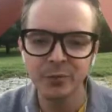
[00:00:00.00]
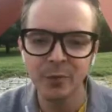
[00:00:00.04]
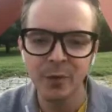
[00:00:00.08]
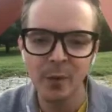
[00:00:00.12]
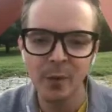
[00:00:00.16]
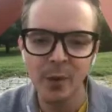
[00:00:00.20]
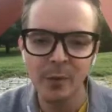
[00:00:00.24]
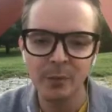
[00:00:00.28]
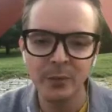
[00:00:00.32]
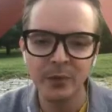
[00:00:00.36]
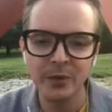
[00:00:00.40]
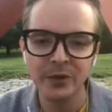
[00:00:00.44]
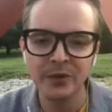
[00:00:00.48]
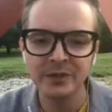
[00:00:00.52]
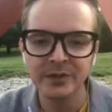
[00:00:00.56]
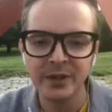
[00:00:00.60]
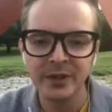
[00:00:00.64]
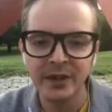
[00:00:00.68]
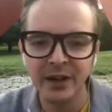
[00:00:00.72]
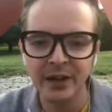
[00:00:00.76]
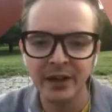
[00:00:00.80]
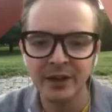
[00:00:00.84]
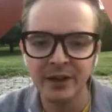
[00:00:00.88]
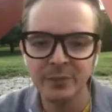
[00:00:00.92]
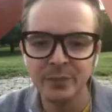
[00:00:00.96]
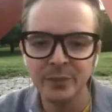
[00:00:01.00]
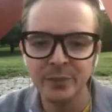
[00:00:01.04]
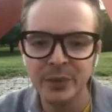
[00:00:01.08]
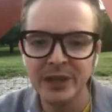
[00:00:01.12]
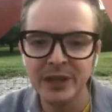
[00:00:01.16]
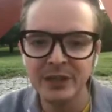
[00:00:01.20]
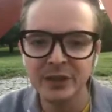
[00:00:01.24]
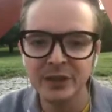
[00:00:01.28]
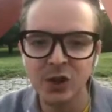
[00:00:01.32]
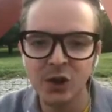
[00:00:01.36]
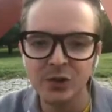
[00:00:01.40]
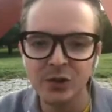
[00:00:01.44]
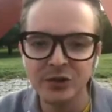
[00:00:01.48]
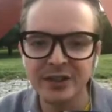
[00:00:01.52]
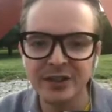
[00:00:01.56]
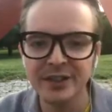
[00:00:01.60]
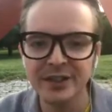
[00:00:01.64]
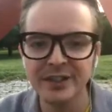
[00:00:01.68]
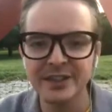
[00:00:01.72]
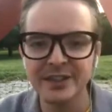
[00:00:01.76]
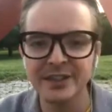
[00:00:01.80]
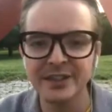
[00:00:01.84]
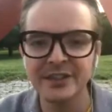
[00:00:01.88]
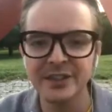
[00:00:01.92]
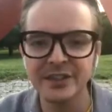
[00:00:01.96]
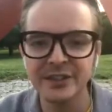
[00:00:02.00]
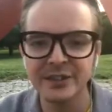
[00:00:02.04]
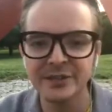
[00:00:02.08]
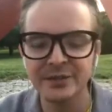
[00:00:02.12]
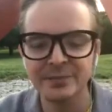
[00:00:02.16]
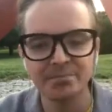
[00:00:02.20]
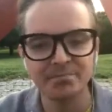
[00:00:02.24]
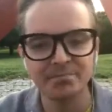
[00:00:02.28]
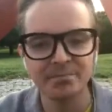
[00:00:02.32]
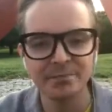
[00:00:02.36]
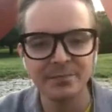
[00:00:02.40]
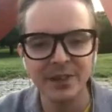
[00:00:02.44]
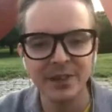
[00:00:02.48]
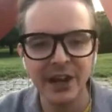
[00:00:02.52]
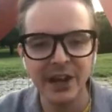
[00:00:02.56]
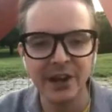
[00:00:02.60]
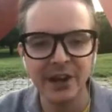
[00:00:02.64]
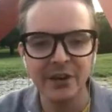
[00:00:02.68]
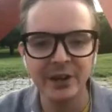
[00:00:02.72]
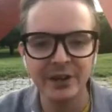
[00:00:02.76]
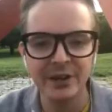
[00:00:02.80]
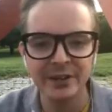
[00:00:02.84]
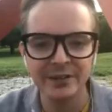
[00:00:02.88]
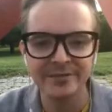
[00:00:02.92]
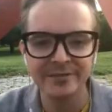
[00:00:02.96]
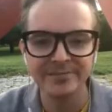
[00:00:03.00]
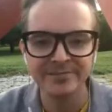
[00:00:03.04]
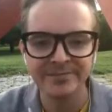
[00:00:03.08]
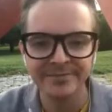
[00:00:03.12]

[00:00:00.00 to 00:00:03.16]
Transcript: remember, being toxic is just caring.